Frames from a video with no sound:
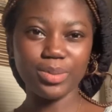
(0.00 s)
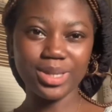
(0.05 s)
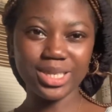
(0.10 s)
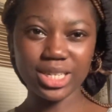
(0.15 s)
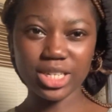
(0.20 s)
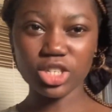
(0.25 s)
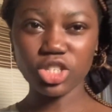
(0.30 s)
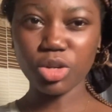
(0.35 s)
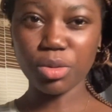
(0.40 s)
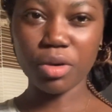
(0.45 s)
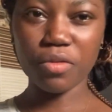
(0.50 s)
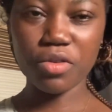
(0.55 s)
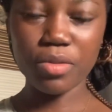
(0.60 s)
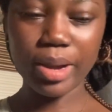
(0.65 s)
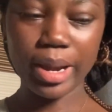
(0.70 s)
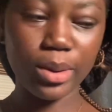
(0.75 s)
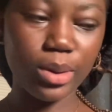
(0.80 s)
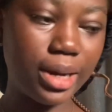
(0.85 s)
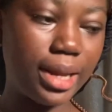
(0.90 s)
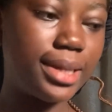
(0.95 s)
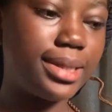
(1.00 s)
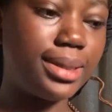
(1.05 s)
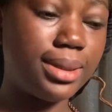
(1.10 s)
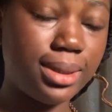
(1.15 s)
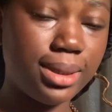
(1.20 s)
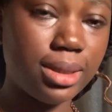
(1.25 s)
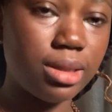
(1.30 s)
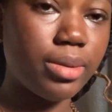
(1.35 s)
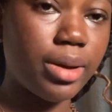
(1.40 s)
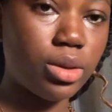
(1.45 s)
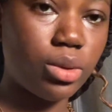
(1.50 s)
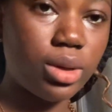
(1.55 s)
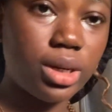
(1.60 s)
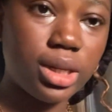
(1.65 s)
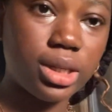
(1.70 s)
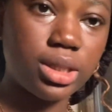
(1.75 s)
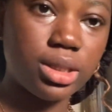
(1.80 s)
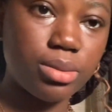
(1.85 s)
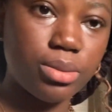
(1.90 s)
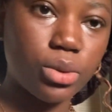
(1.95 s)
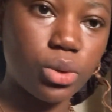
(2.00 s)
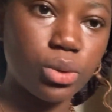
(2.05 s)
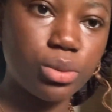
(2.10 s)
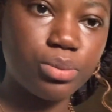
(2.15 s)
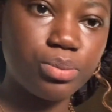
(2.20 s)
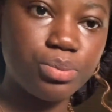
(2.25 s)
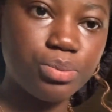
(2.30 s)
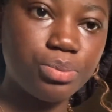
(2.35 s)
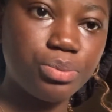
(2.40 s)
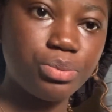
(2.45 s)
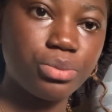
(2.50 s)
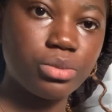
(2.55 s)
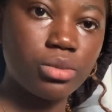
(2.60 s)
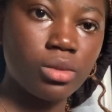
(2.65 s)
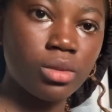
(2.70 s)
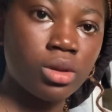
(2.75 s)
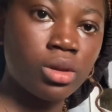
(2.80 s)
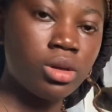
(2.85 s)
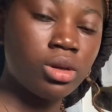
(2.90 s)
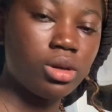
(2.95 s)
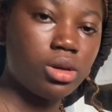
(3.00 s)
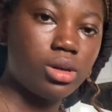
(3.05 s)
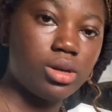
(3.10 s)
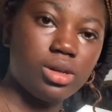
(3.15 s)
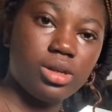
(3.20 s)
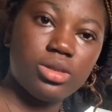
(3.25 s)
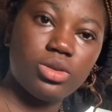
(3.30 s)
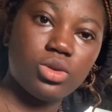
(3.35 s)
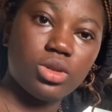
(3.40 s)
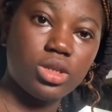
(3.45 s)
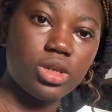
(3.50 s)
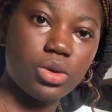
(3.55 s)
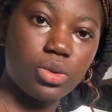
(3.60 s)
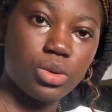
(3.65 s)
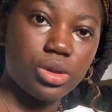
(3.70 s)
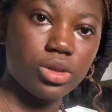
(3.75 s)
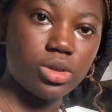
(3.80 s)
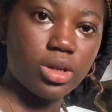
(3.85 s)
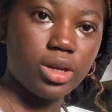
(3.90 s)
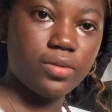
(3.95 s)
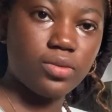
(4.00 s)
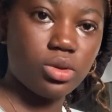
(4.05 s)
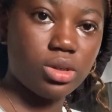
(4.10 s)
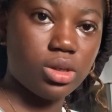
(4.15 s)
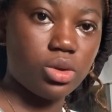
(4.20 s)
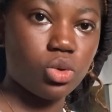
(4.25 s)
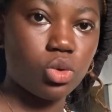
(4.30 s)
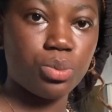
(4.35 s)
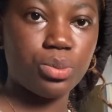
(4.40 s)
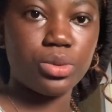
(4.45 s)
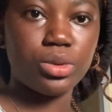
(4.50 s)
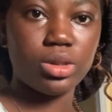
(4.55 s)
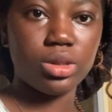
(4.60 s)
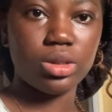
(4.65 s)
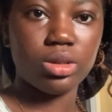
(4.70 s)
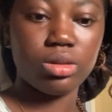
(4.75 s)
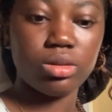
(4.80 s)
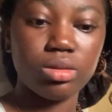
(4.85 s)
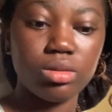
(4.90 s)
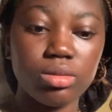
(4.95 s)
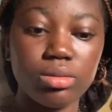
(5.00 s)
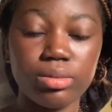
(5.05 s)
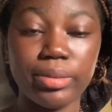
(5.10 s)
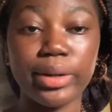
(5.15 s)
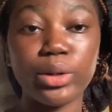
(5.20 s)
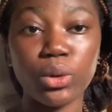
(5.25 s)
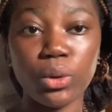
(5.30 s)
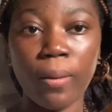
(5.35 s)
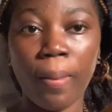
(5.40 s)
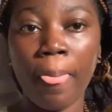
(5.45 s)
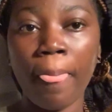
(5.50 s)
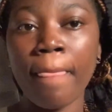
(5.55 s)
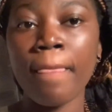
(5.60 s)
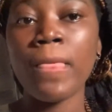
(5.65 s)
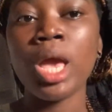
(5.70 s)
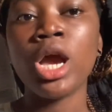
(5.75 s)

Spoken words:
basically, some of you might know that this is my credit, but it doesn't come to have to put the adult.